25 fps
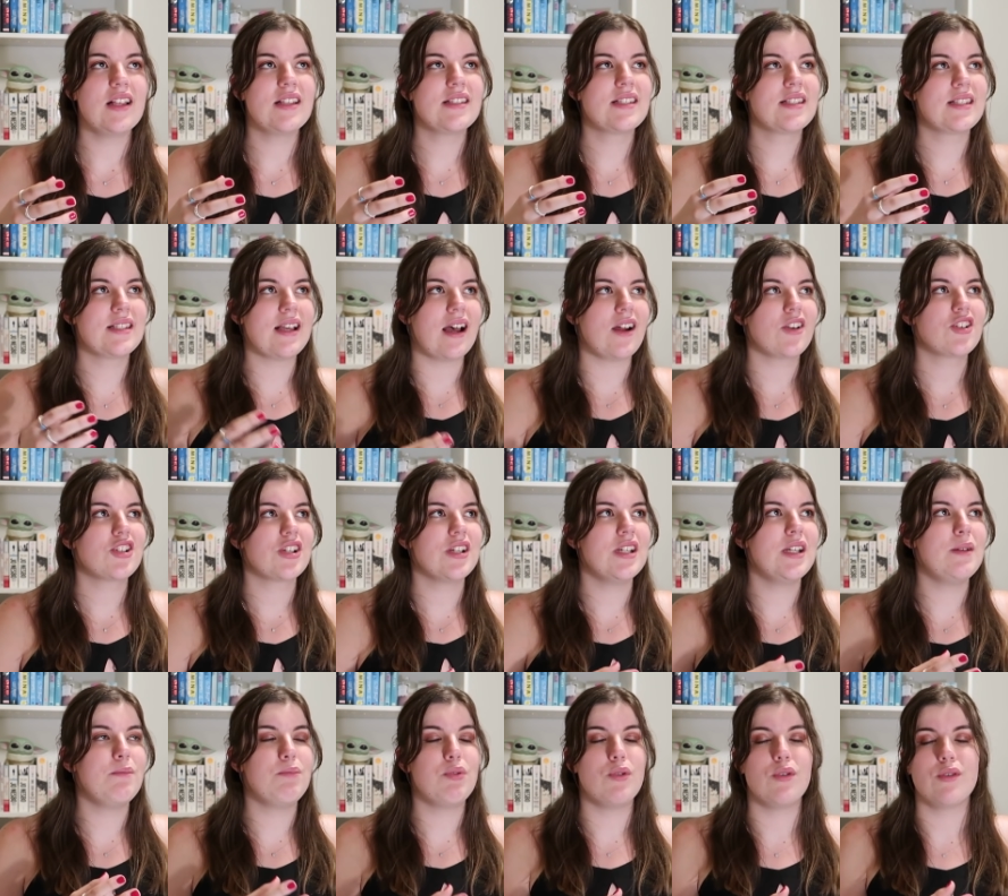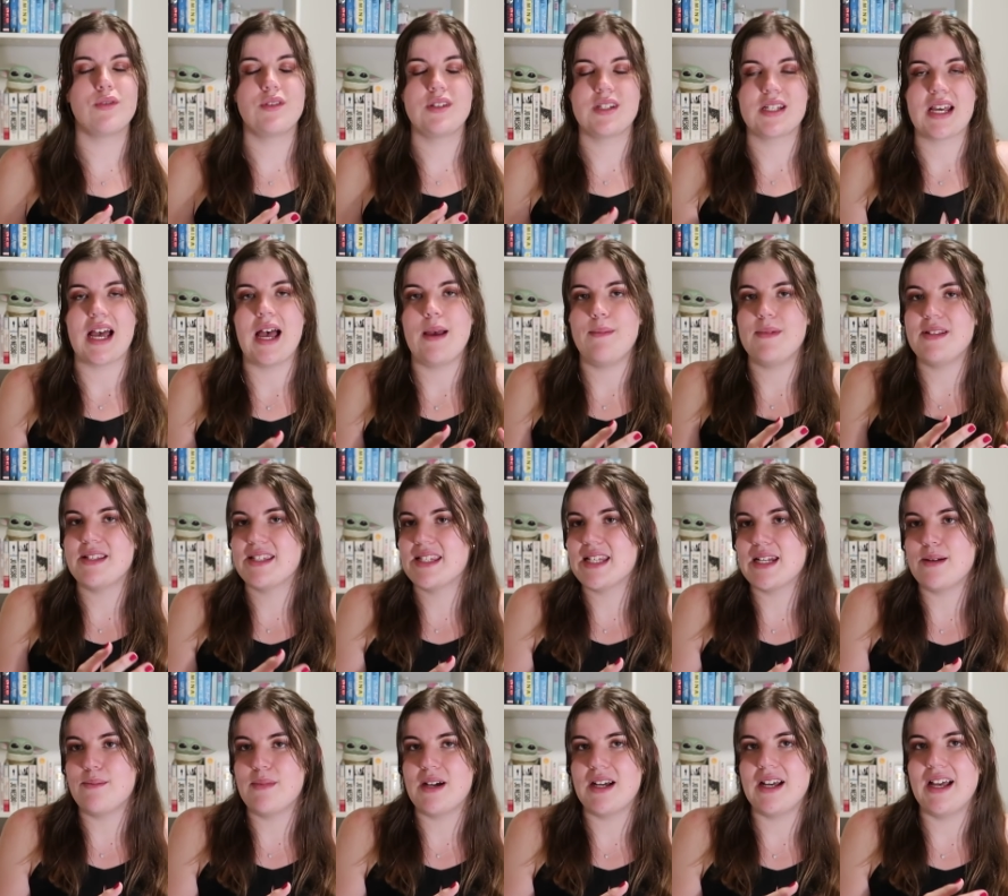such an important time in
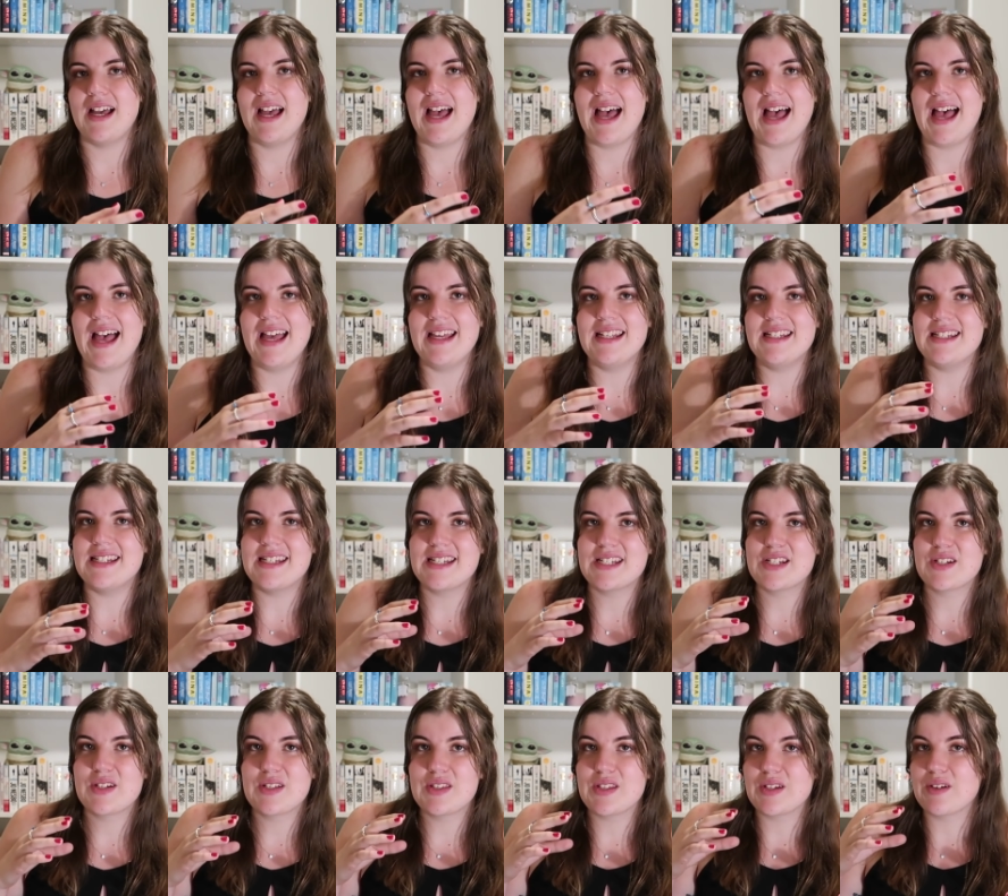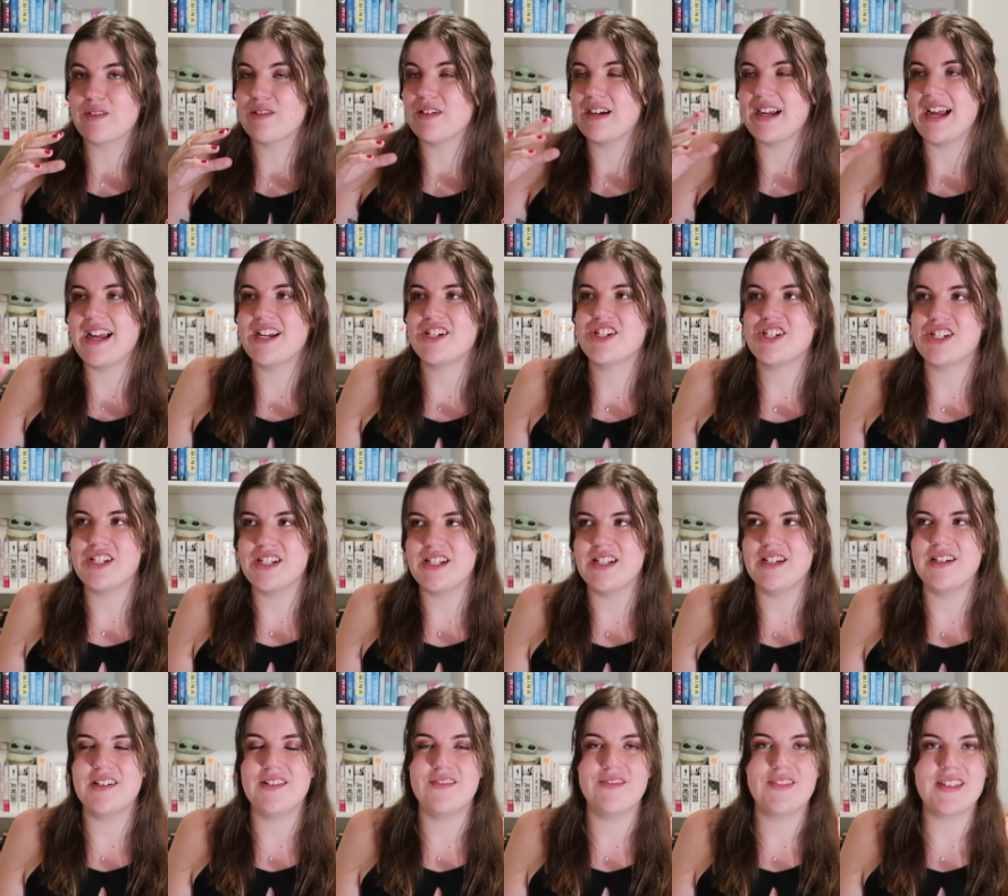cinema and the
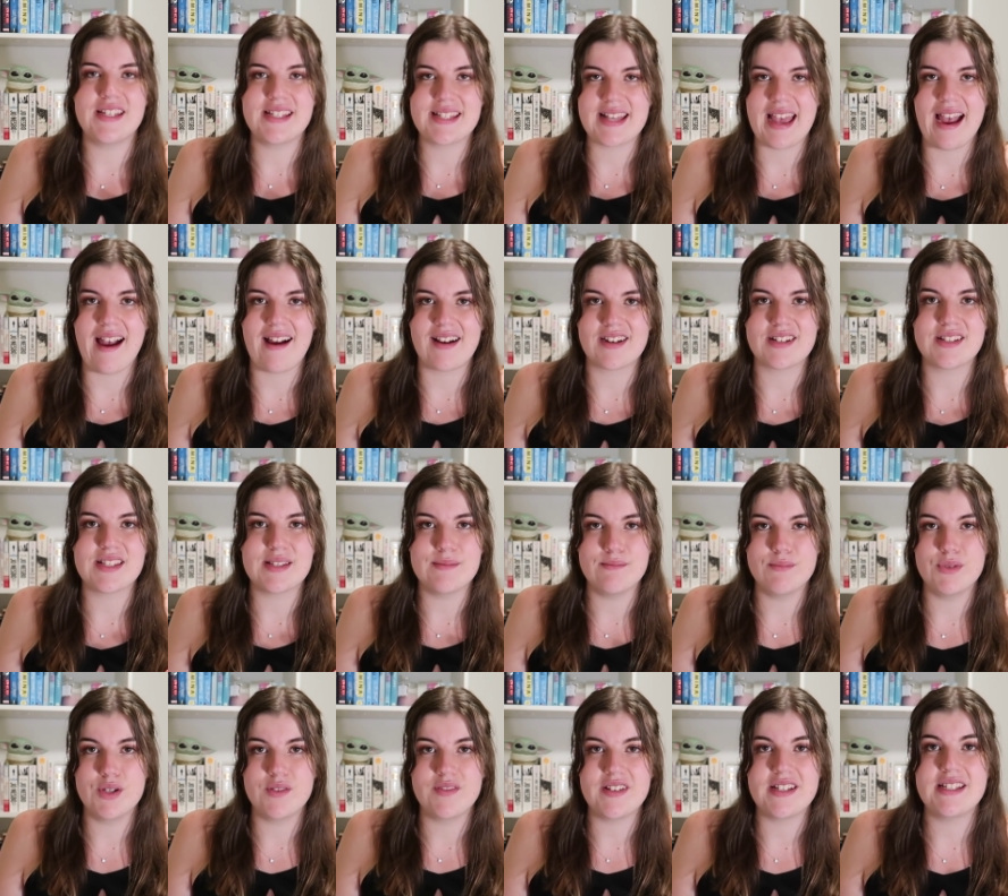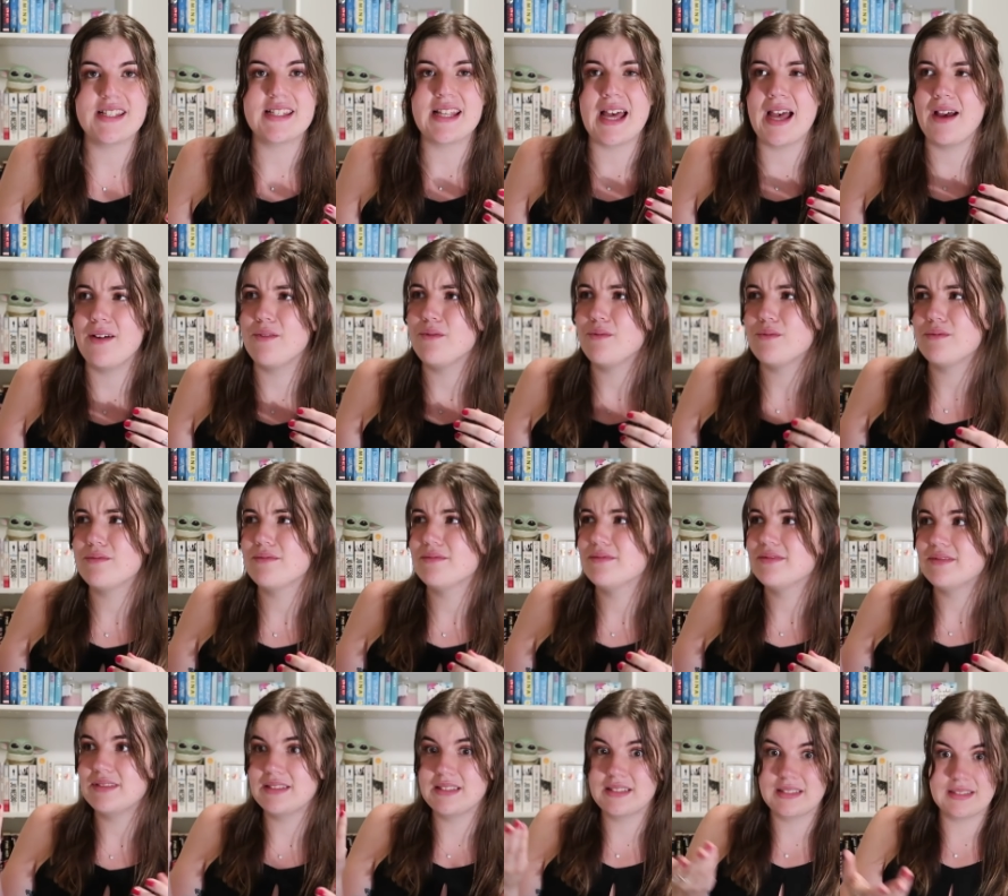creation of these characters and movies that
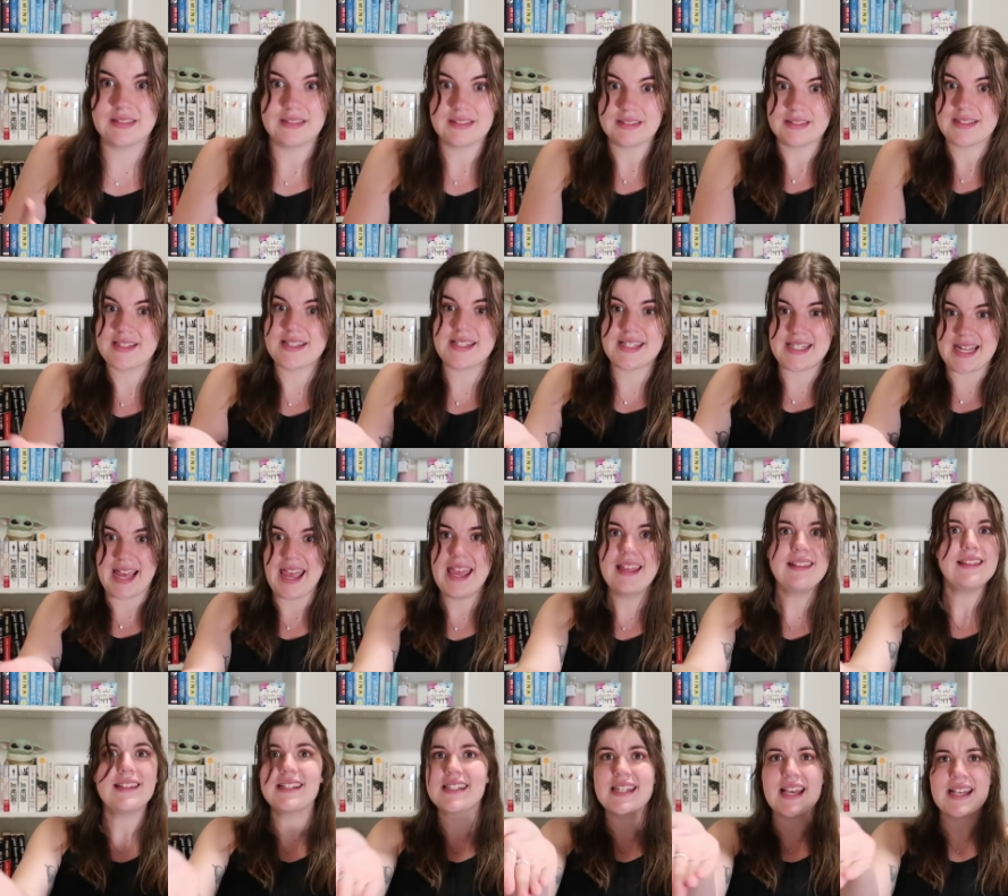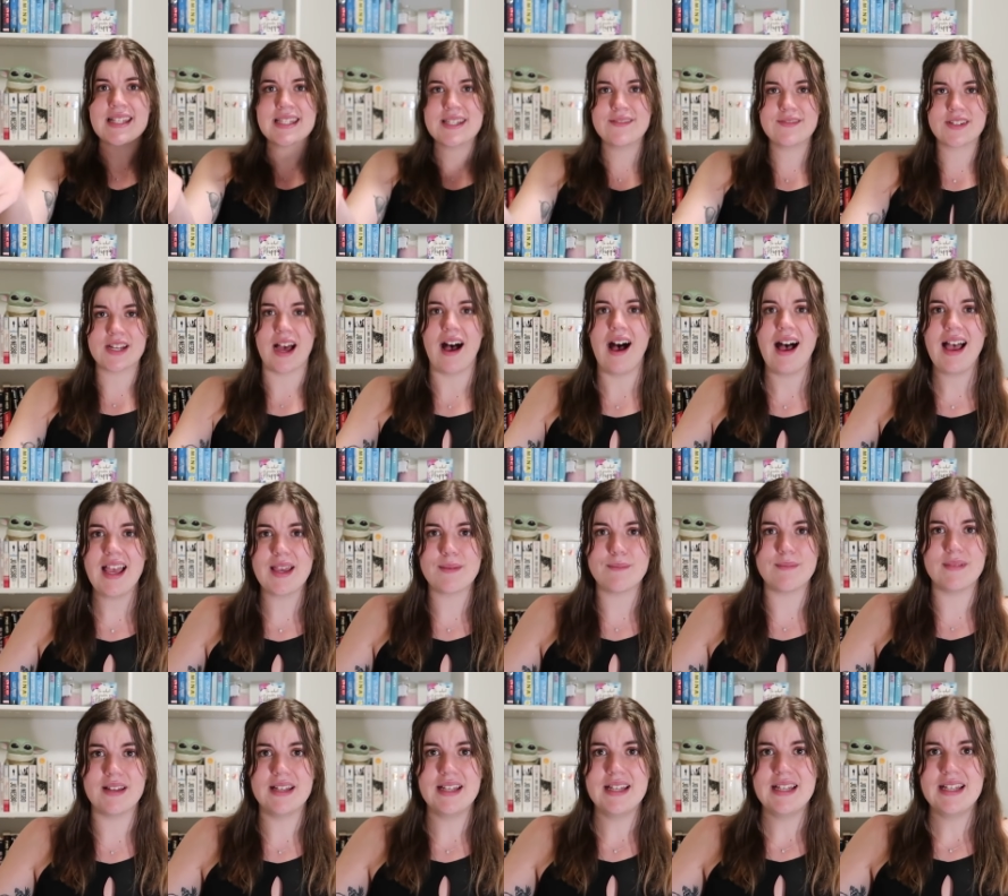stand the test of
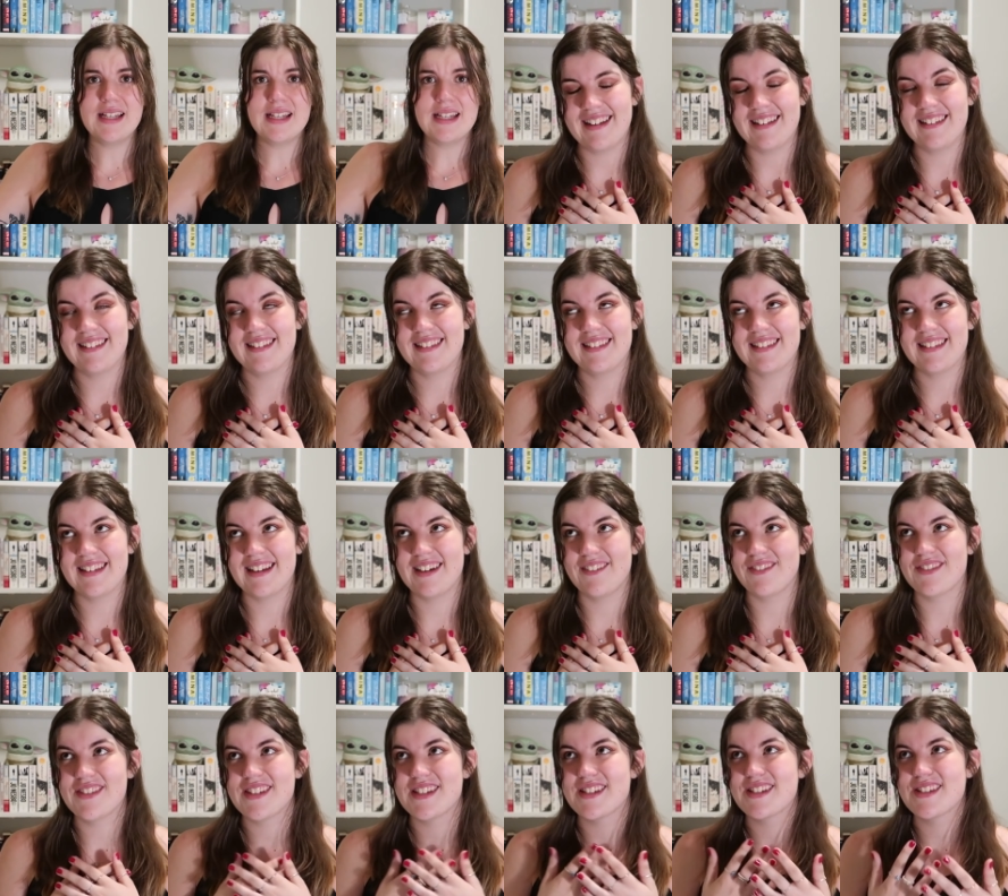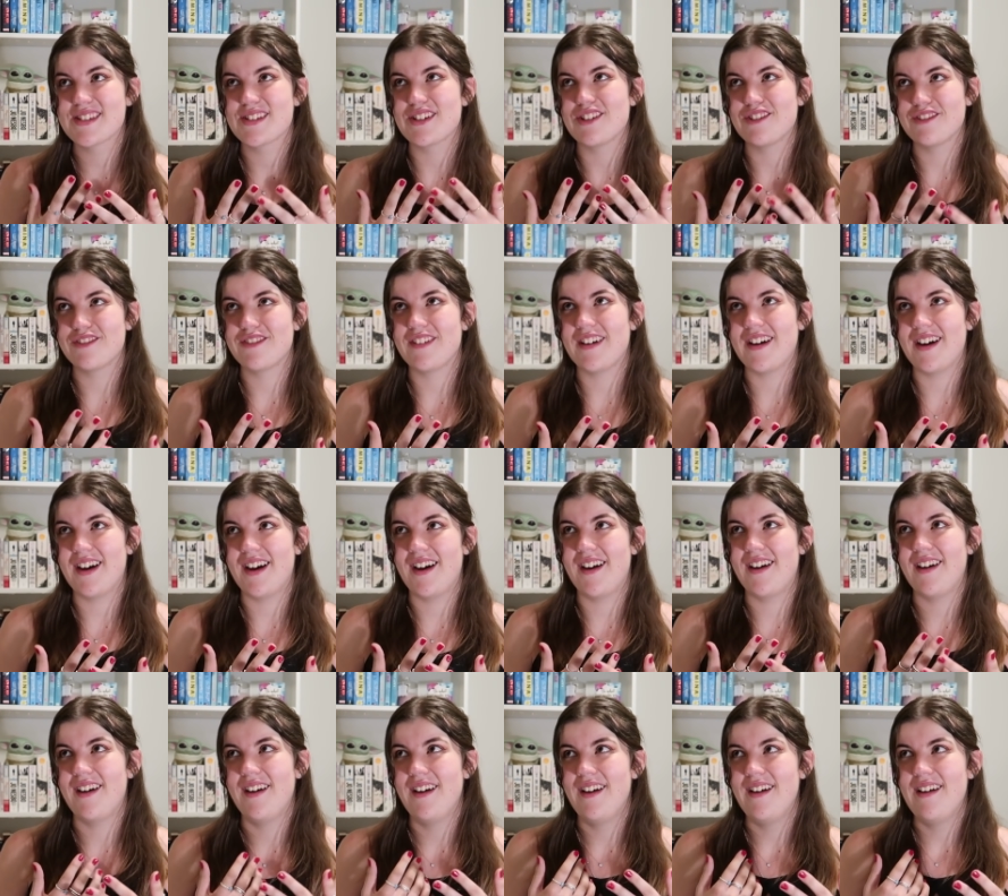time. I love this so
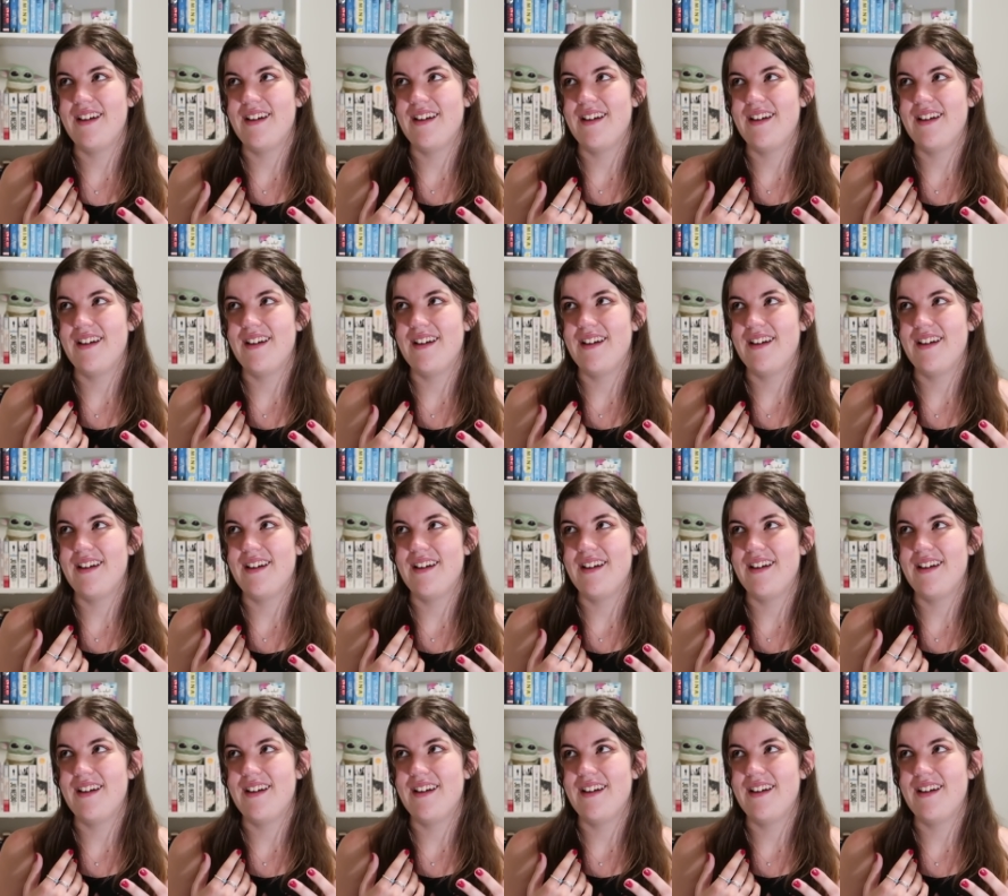far.